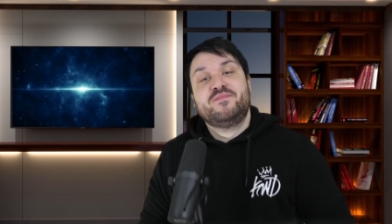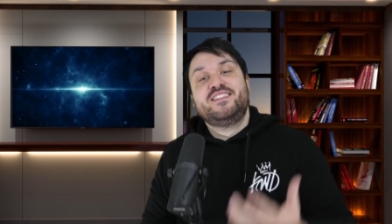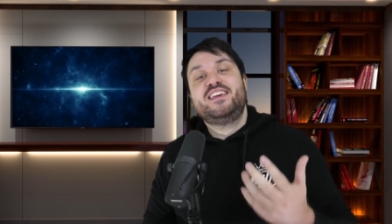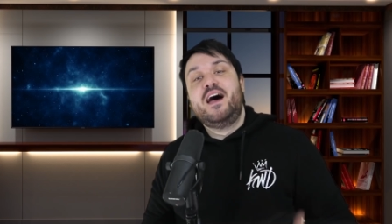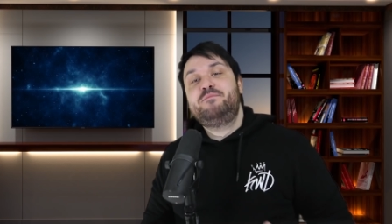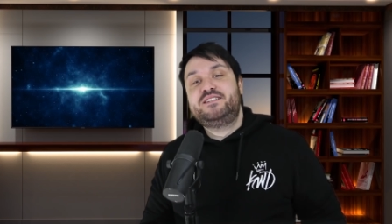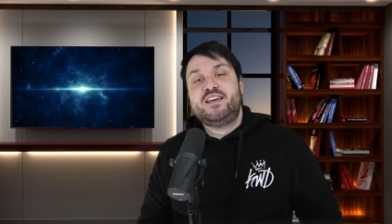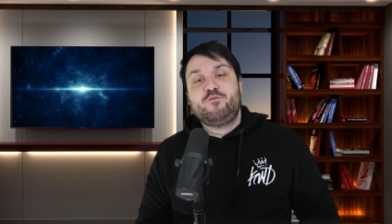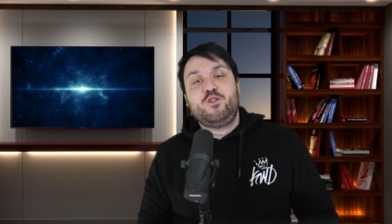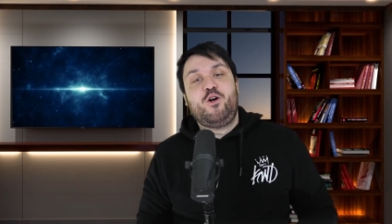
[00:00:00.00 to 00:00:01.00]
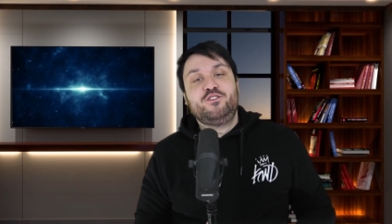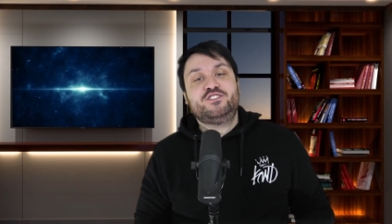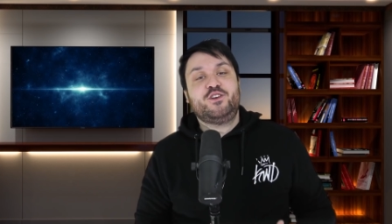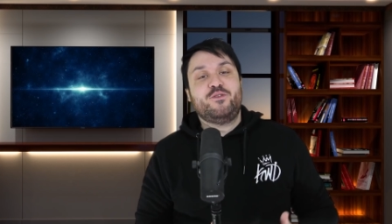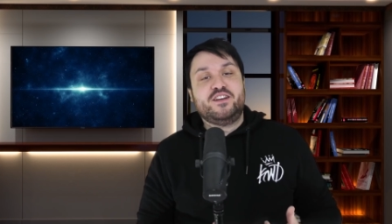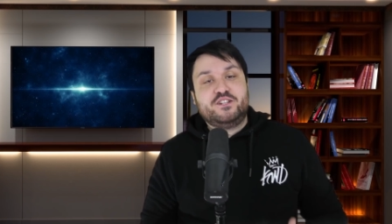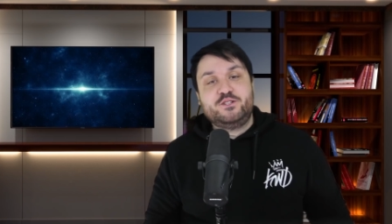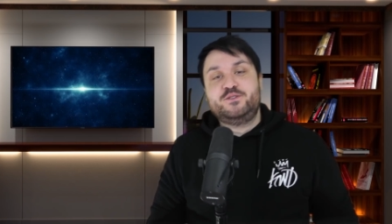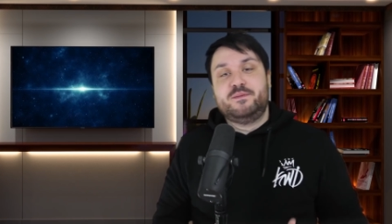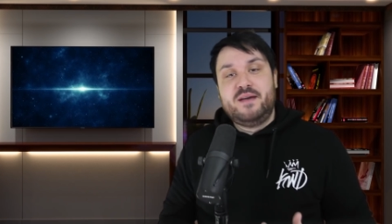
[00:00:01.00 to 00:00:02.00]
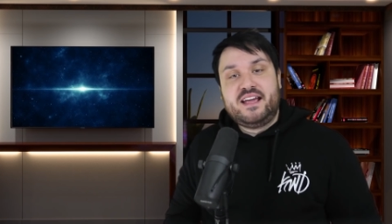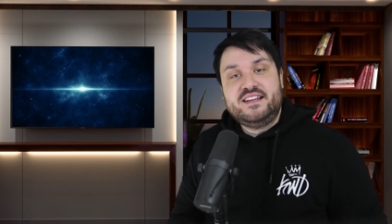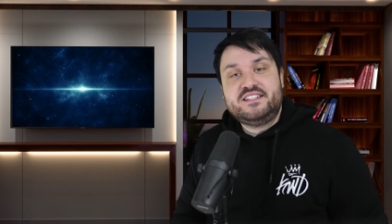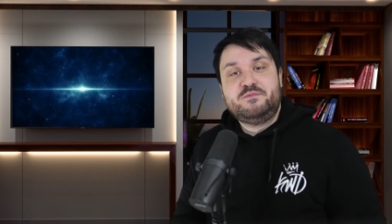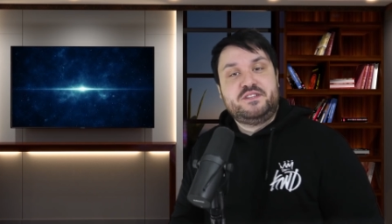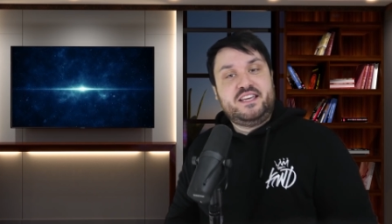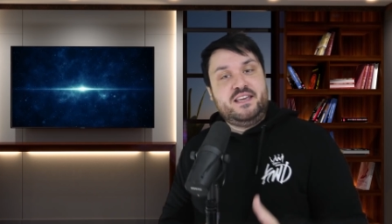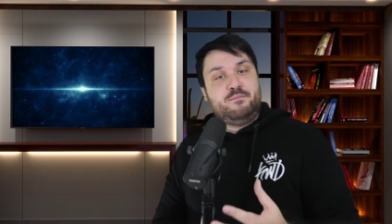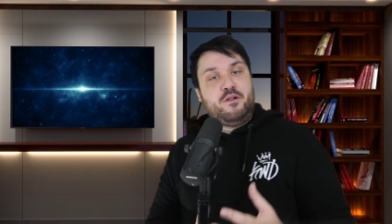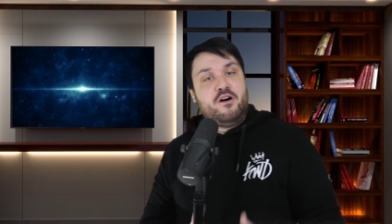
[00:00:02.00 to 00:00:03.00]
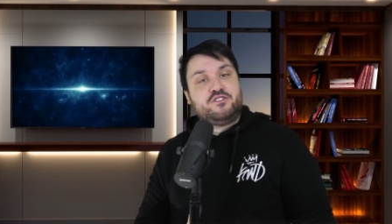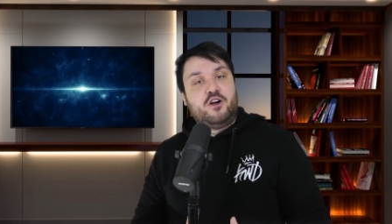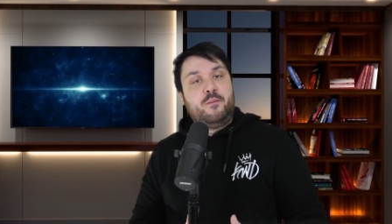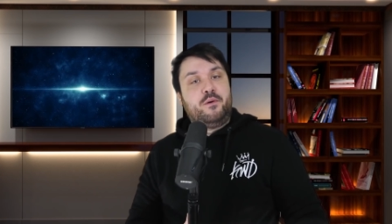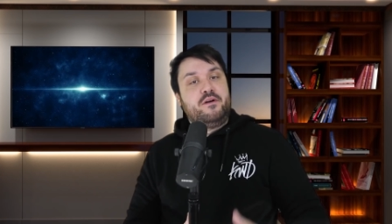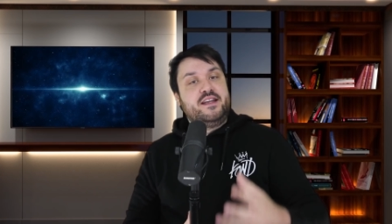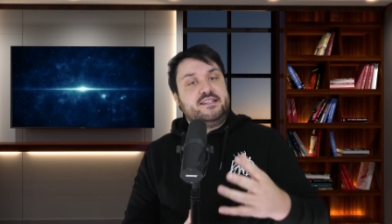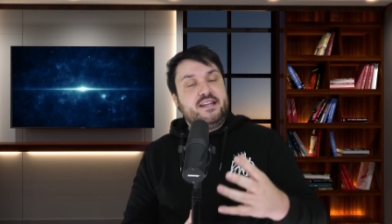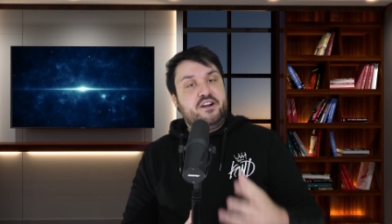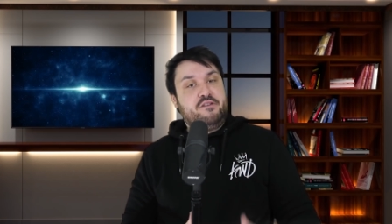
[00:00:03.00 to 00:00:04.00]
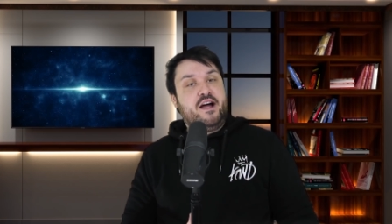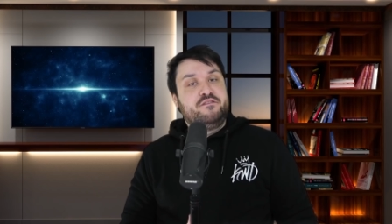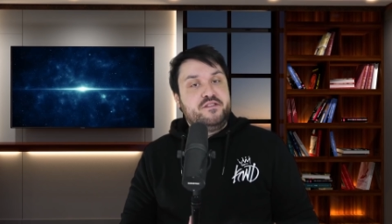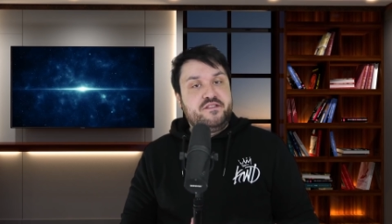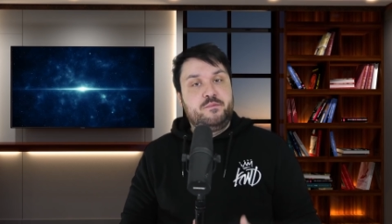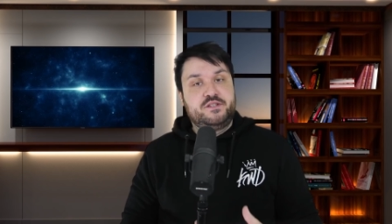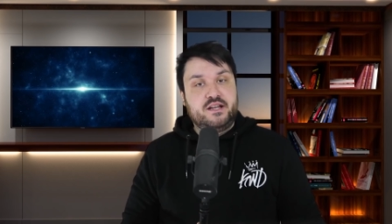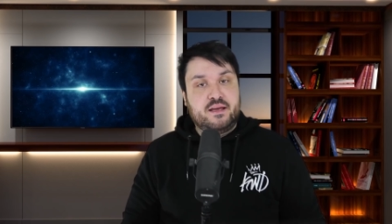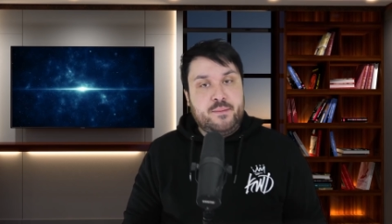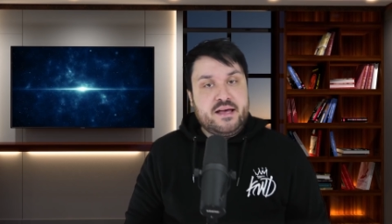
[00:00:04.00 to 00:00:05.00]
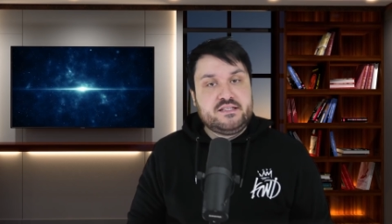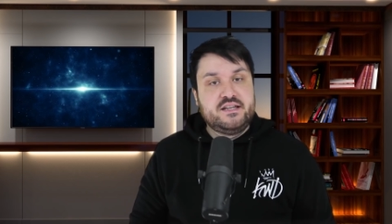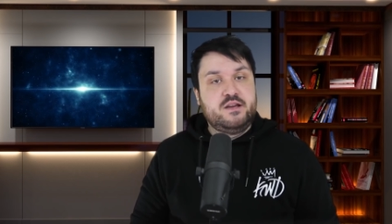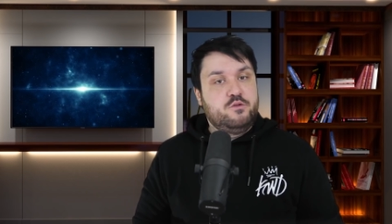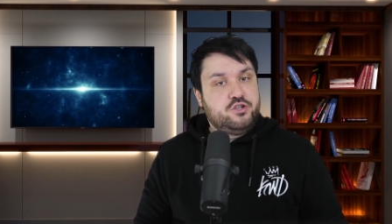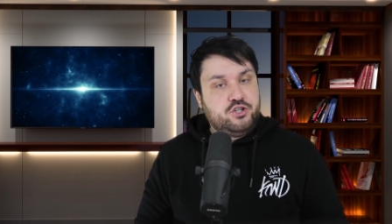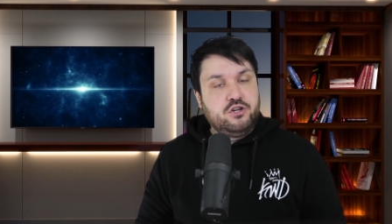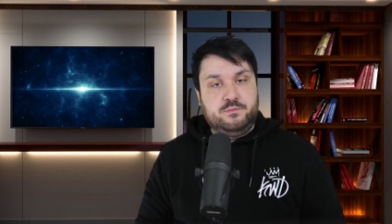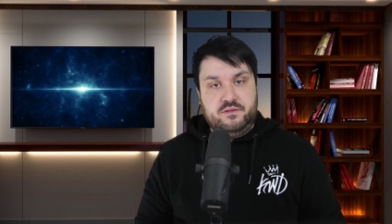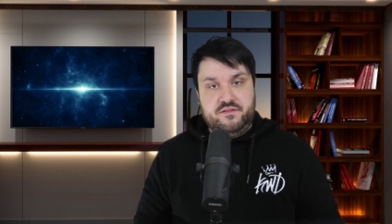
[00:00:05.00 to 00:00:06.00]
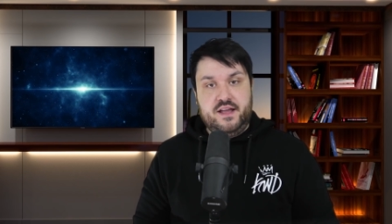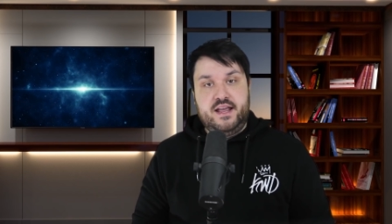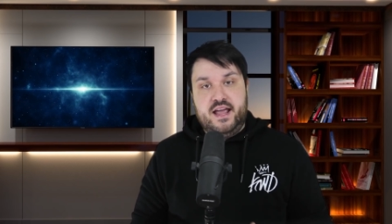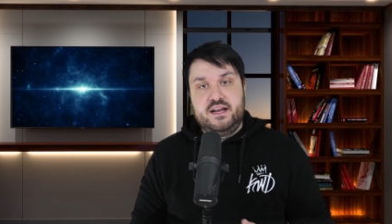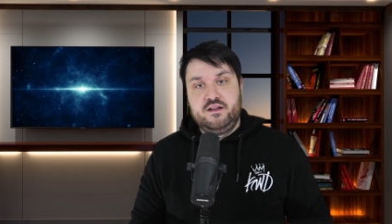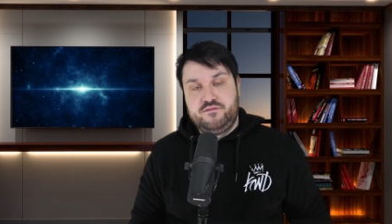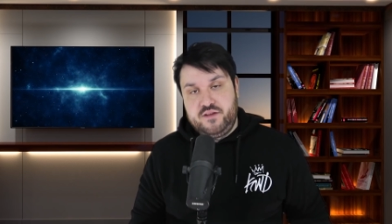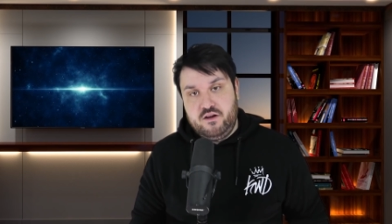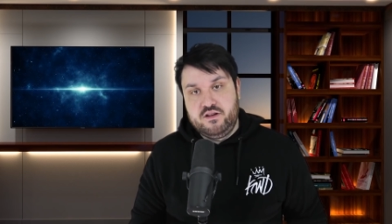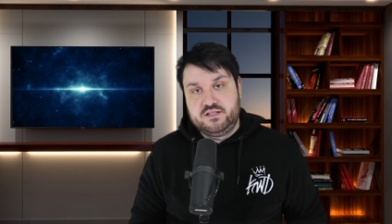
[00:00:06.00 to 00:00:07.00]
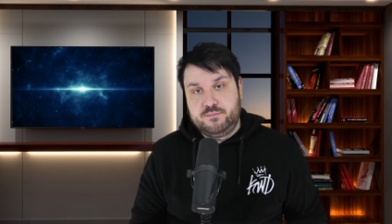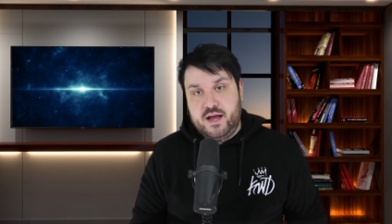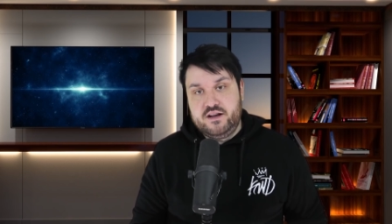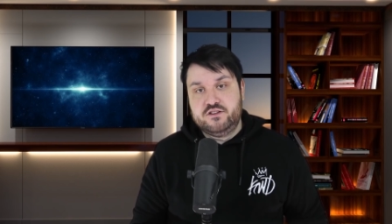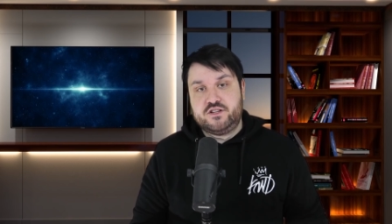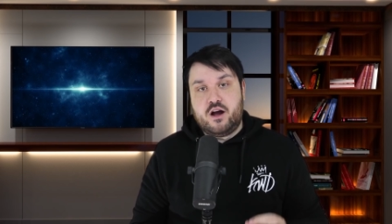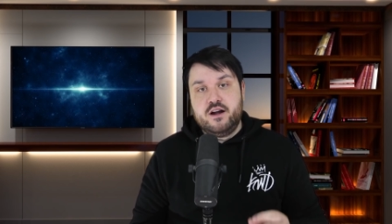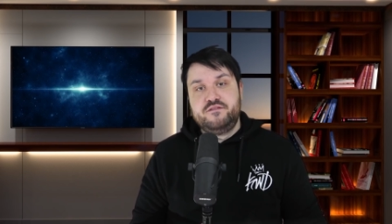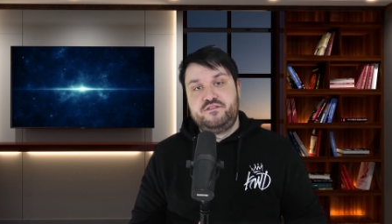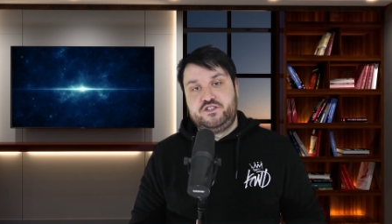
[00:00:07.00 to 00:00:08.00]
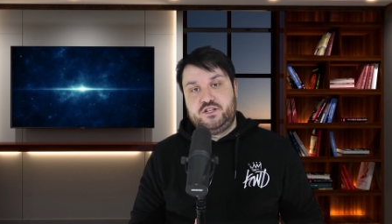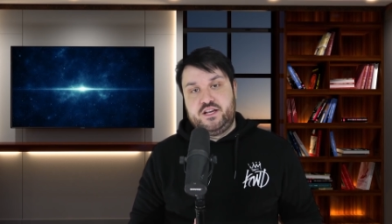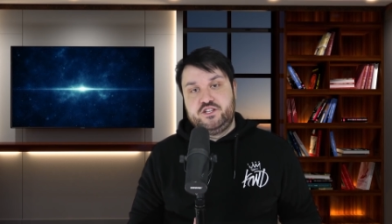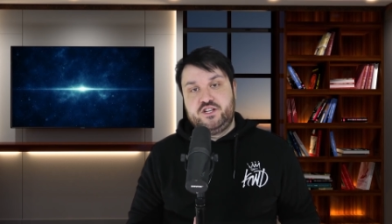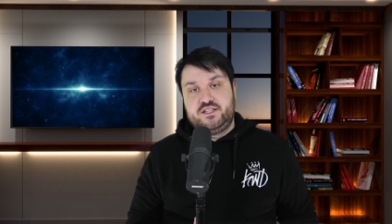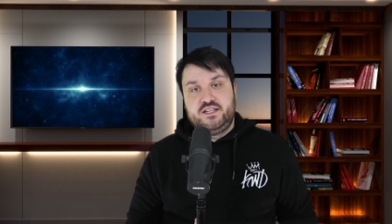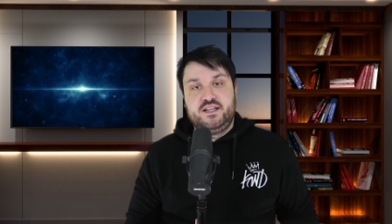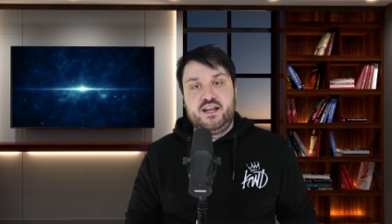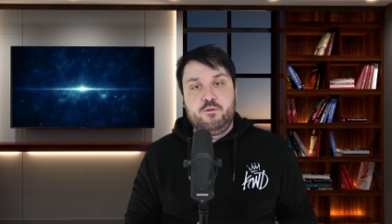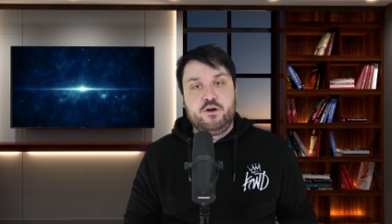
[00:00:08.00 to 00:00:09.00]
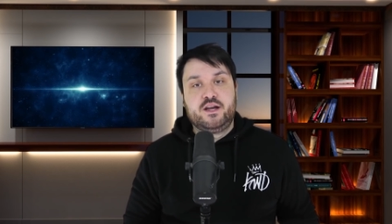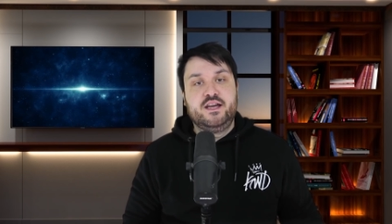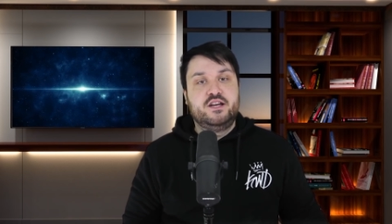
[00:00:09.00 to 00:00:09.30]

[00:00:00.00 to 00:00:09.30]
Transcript: The update will also include a mechanism to keep blocks operating at around 50% capacity, which should prevent any nefarious miners artificially congesting the network